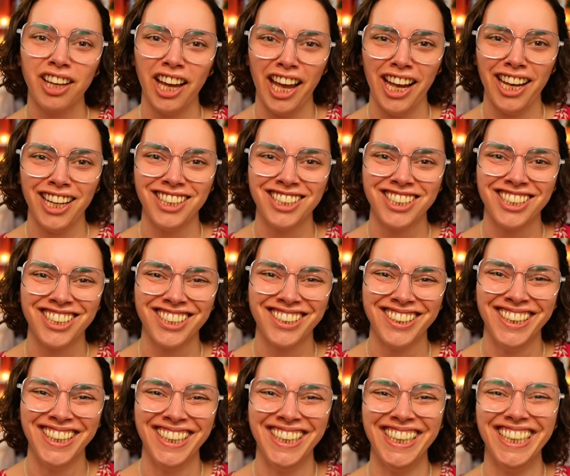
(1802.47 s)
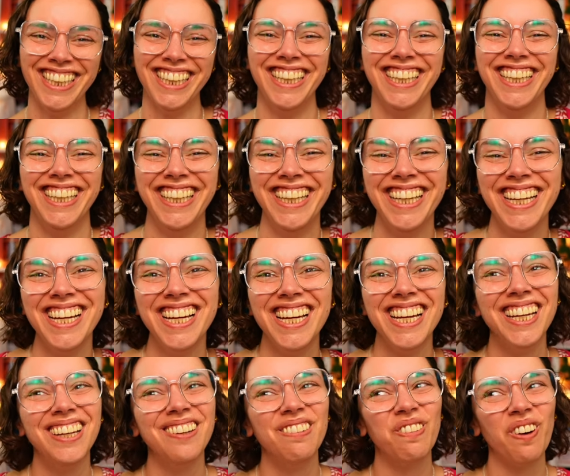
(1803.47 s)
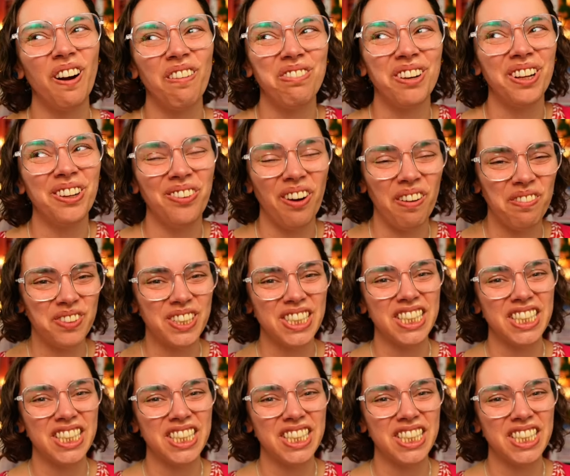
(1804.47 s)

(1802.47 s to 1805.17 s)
gauge roughly what